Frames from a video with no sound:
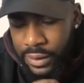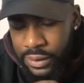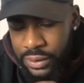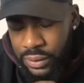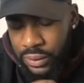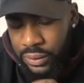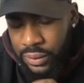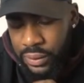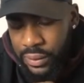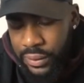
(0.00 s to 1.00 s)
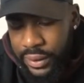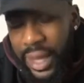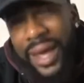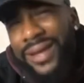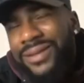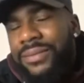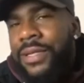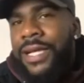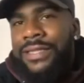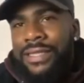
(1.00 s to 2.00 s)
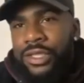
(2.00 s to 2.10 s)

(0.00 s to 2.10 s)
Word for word: So yeah, to me I see